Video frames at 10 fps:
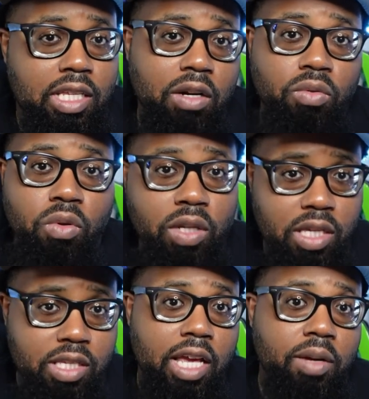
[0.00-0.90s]
I don't know the
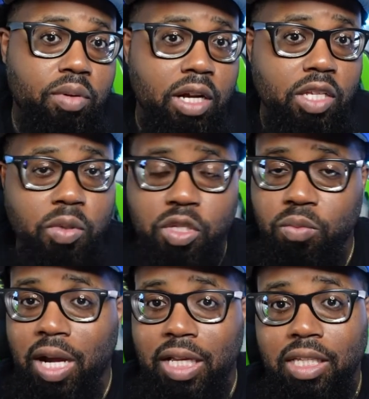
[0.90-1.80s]
exact price, but you
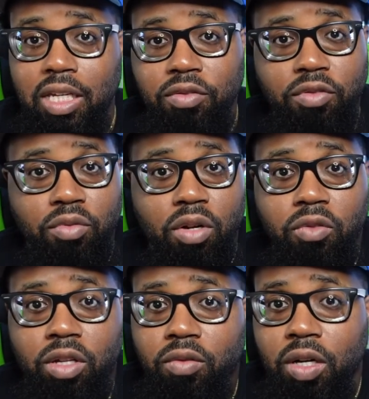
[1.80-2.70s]
might can get it for
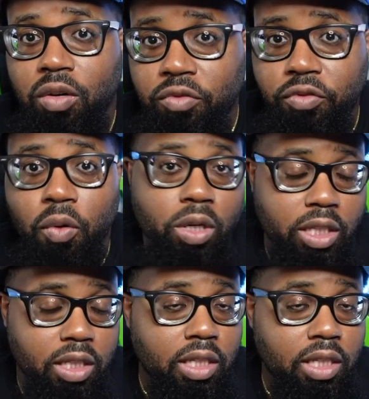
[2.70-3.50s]
roughly around $40.